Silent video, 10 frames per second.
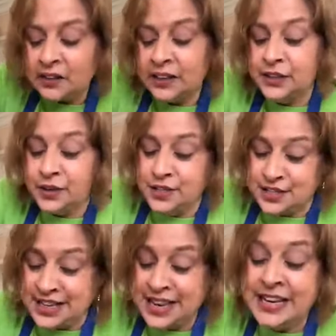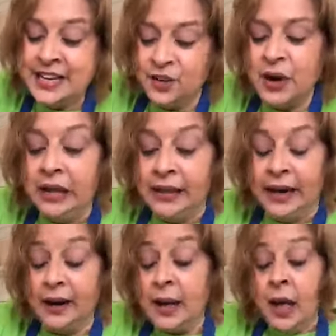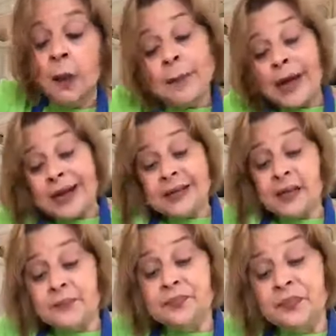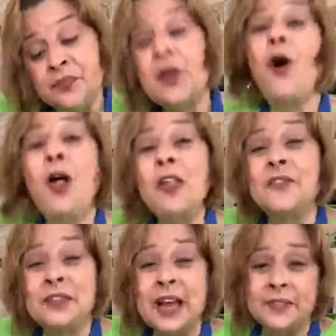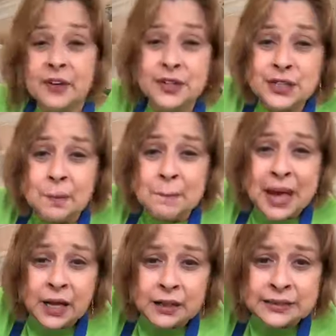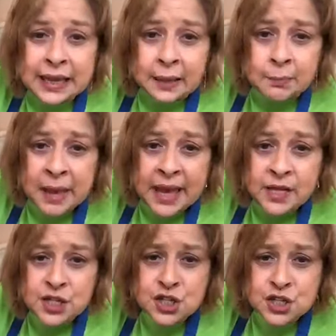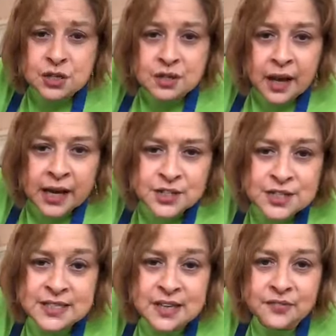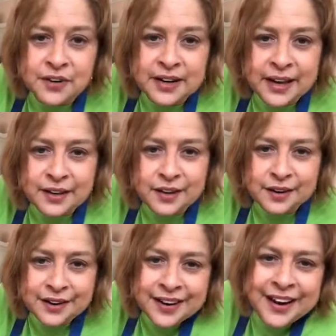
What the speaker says: you can just eat it right there. But for all the flavors to meld and mesh, I just sent for an egg cooker.